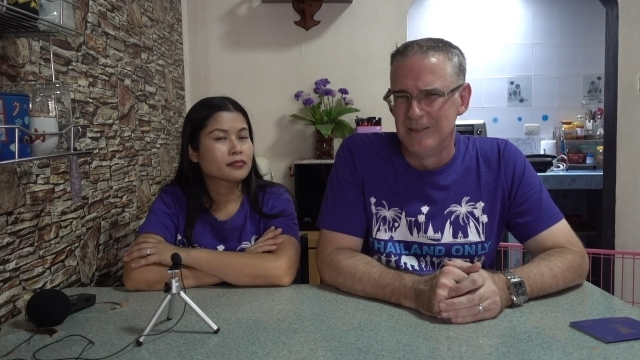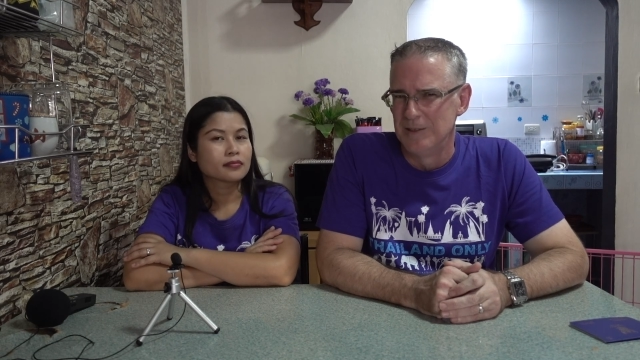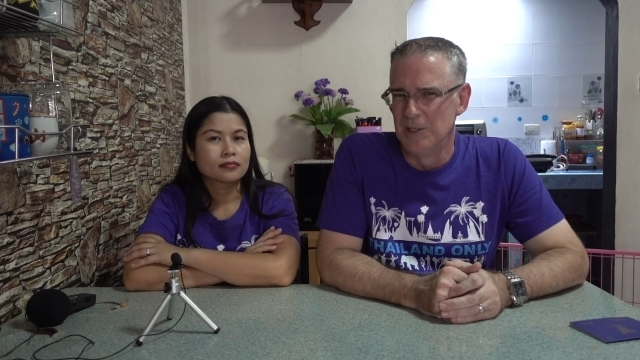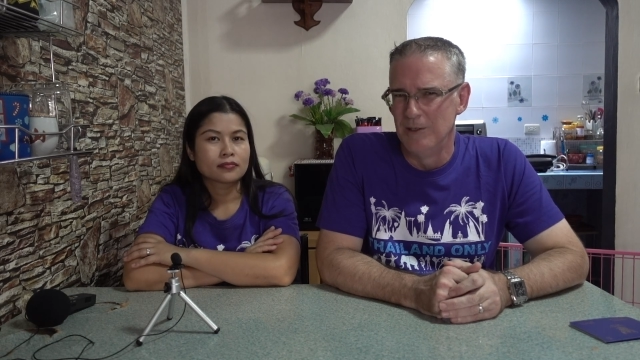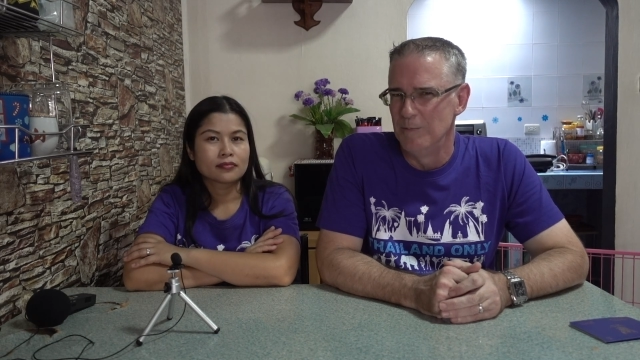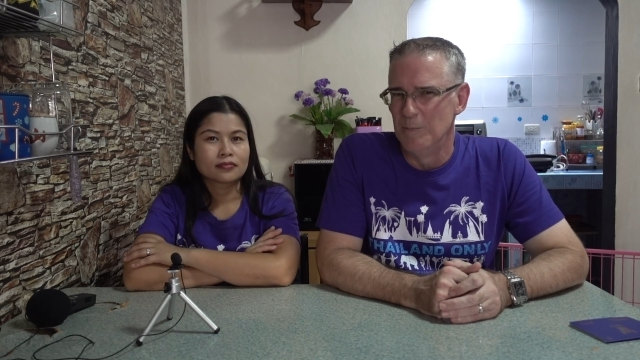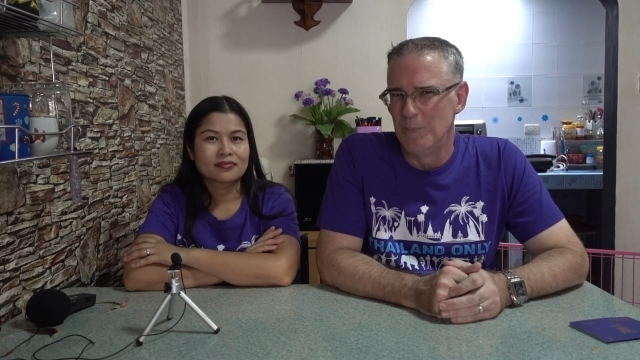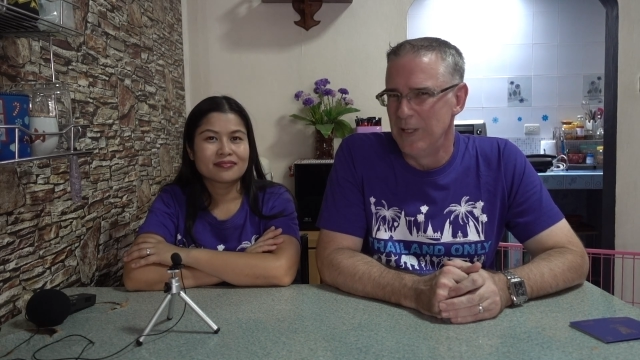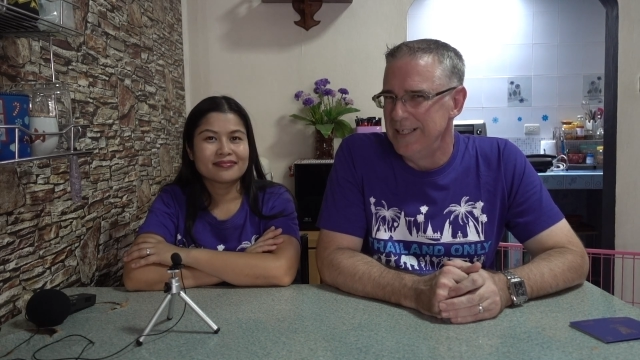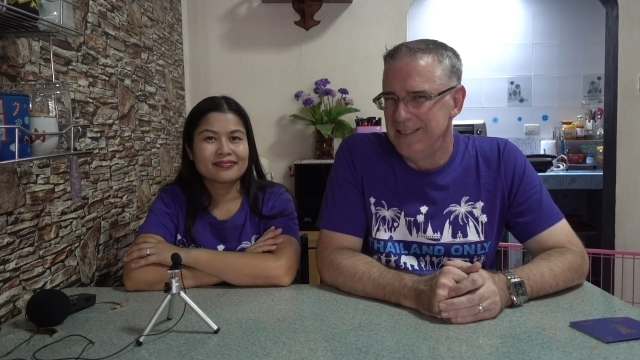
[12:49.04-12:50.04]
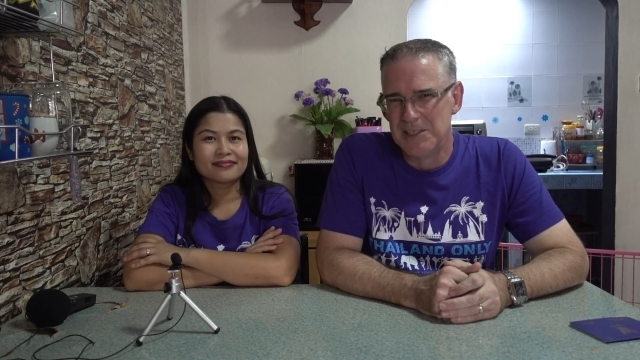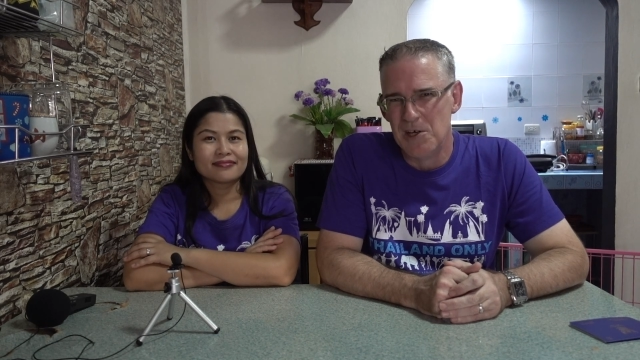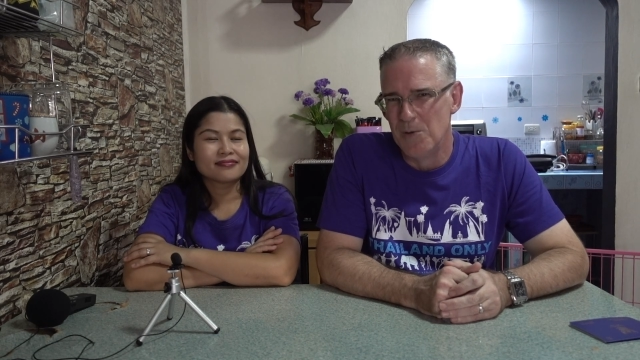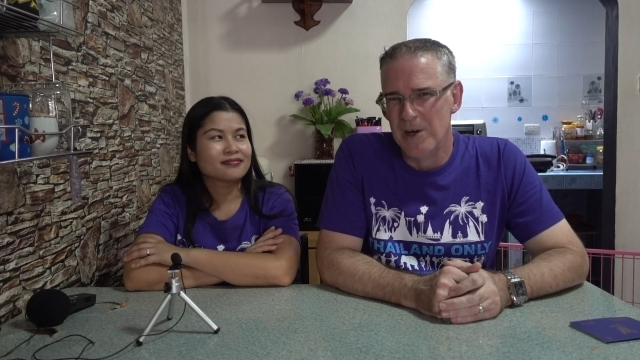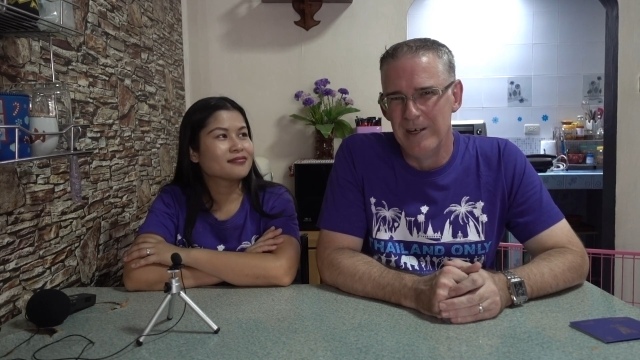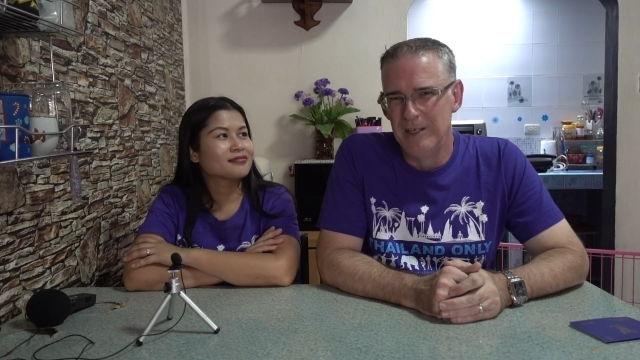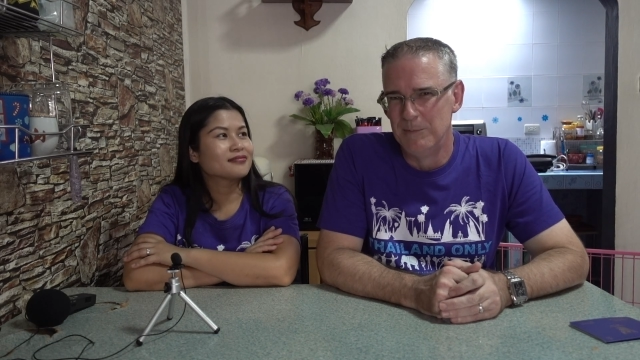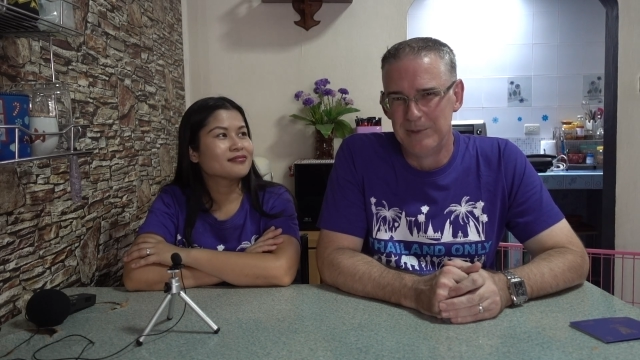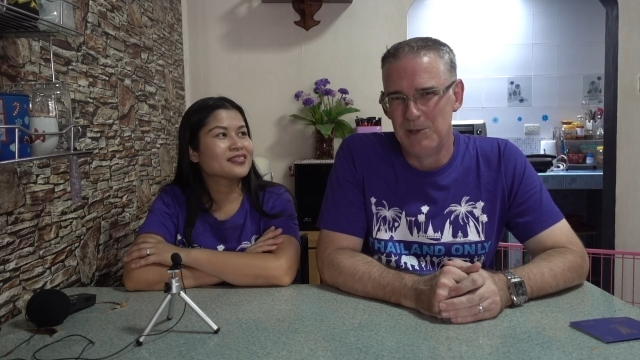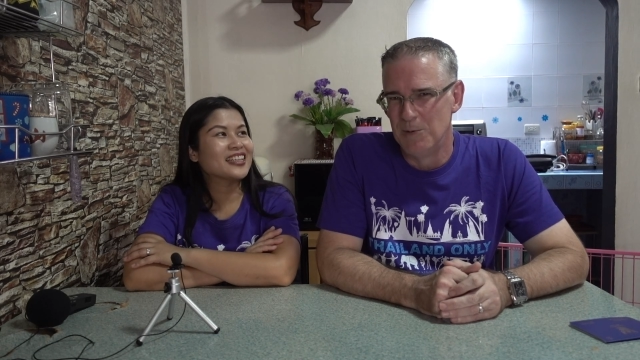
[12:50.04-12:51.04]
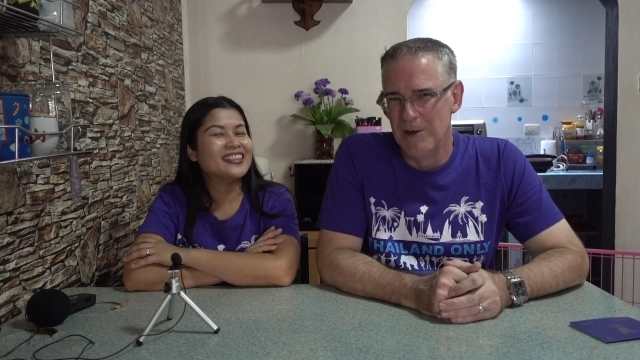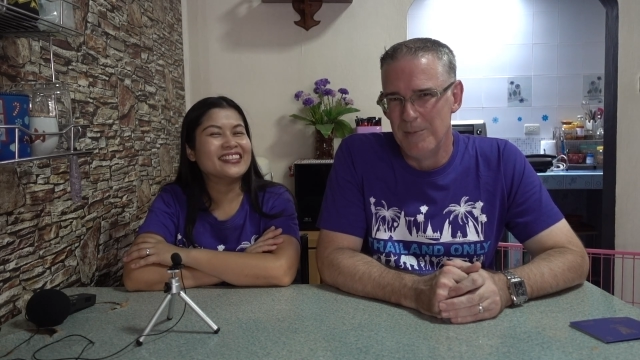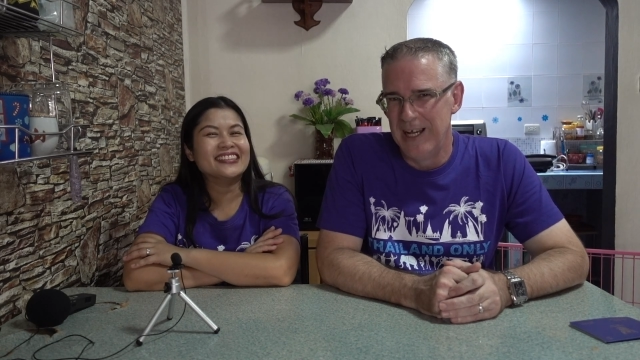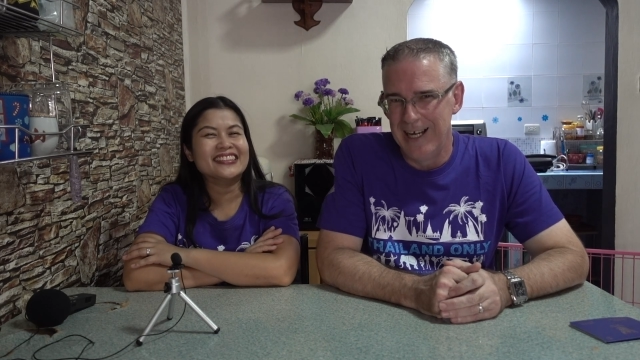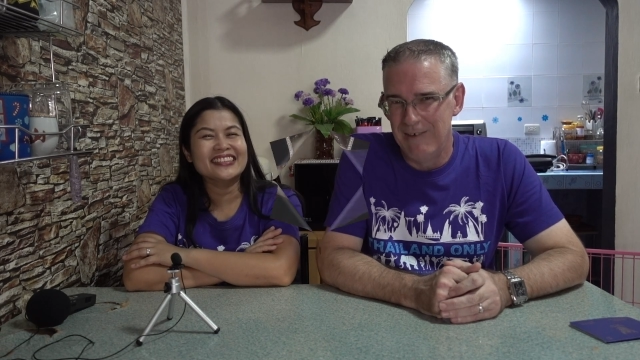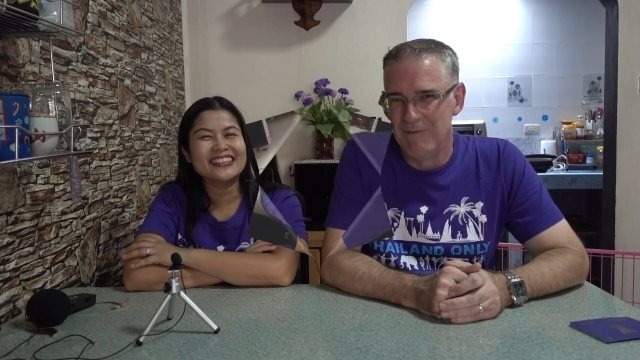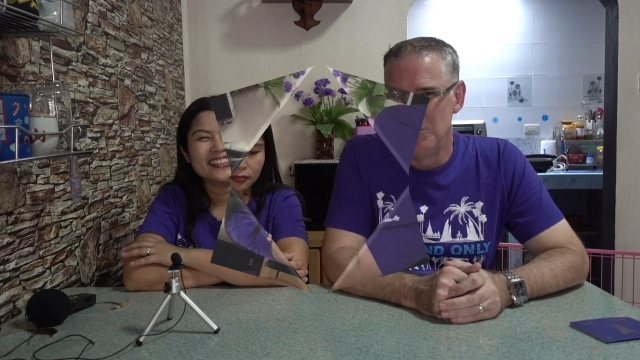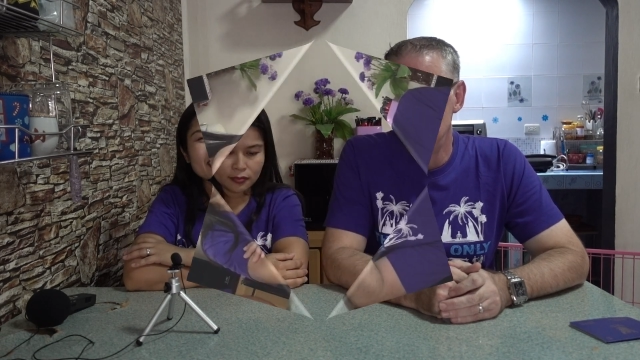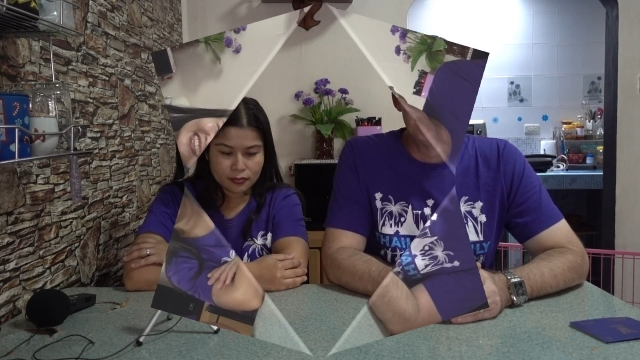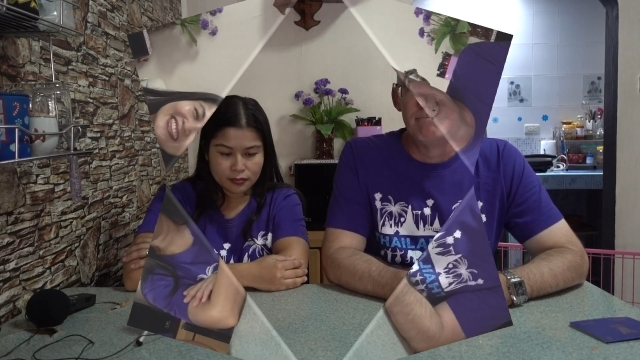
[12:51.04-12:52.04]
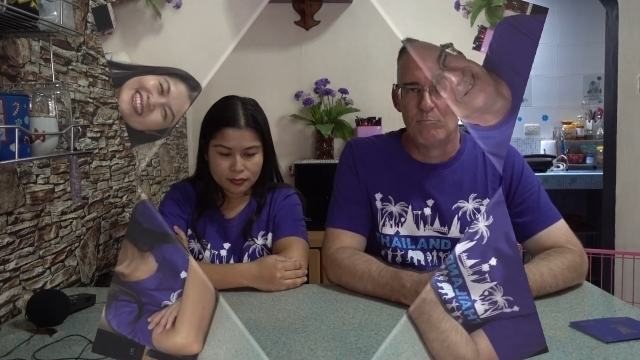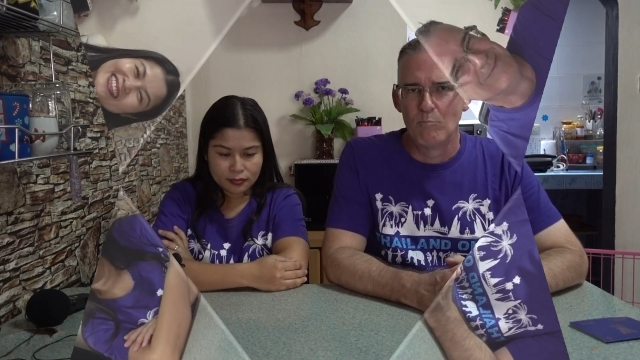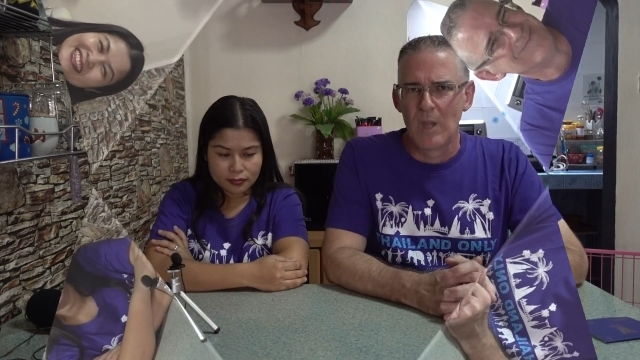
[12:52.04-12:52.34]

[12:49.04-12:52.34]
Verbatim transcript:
Speaker 1: So please don't worry, don't worry about our future.